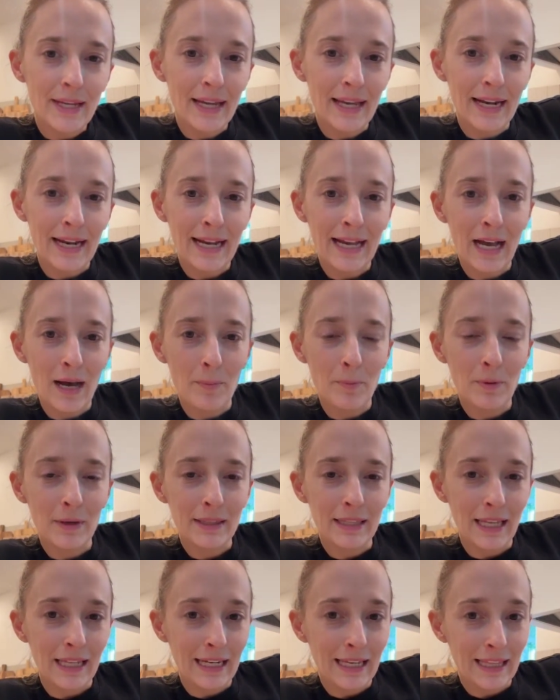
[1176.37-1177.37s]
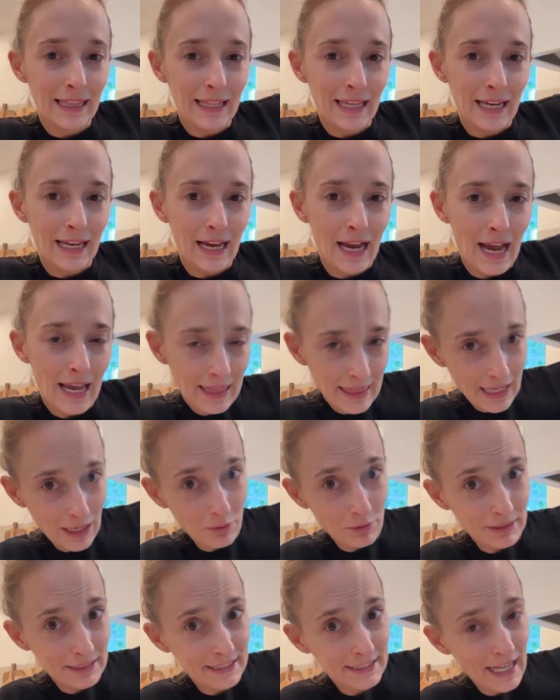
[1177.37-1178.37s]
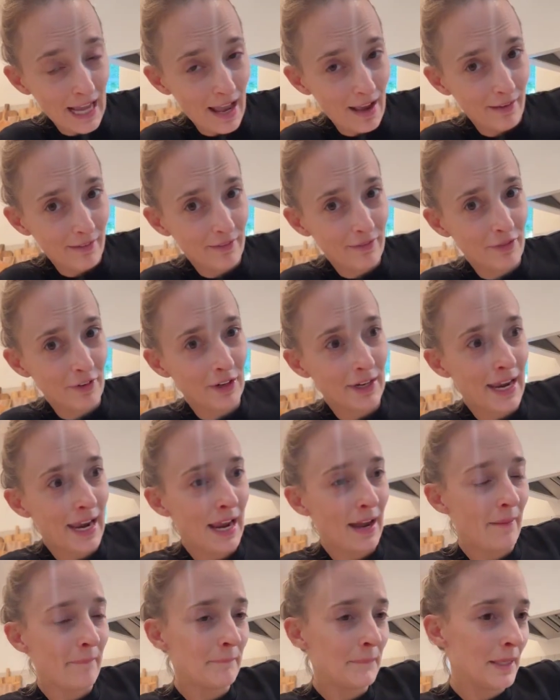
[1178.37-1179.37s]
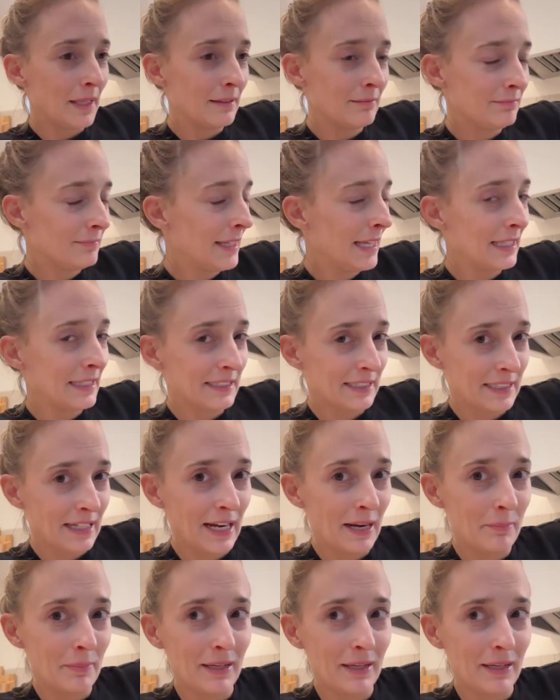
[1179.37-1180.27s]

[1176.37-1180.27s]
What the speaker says: Can I help with anything? I think we're set for camp, but it's